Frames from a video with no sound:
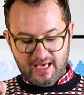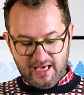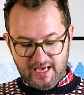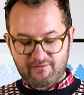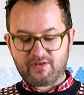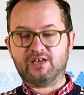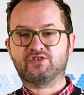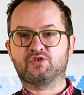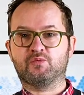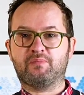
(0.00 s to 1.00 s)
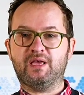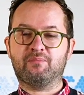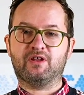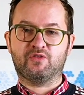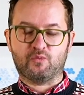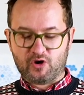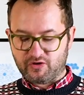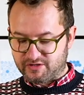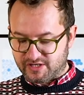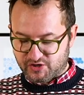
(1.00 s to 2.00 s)
even as the people in the
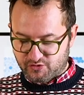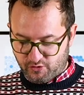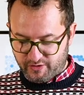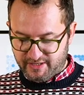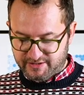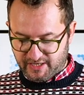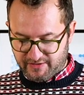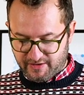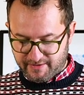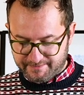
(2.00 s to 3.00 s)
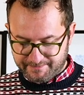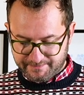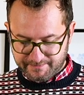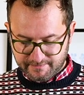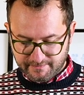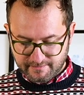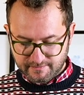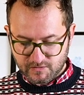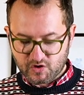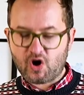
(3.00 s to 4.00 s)
world destroy each other.
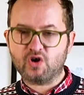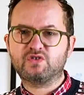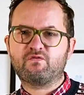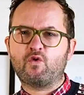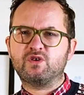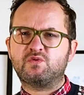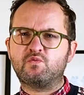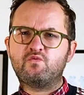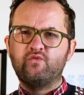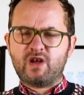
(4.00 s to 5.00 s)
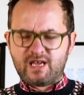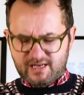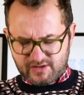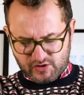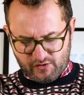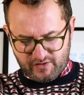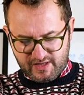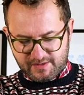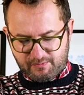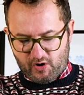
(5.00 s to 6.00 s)
God's voice rings over
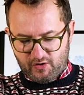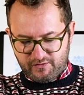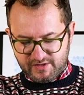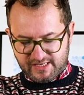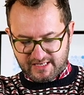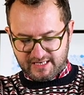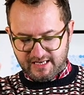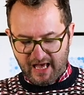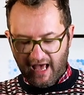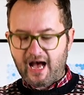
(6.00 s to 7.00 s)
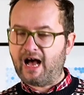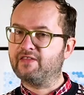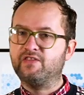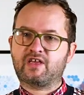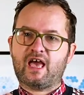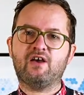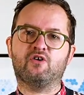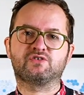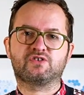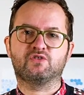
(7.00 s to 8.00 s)
this powerful city and the
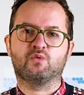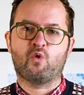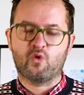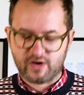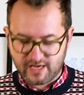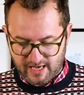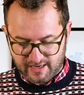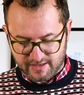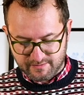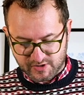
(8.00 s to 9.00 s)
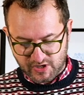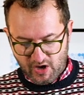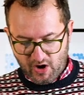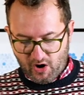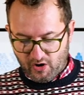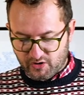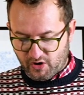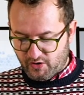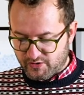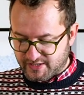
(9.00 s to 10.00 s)
chaos that the warring kingdoms are
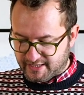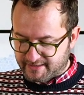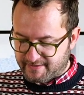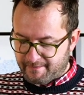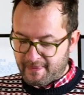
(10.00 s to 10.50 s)
causing.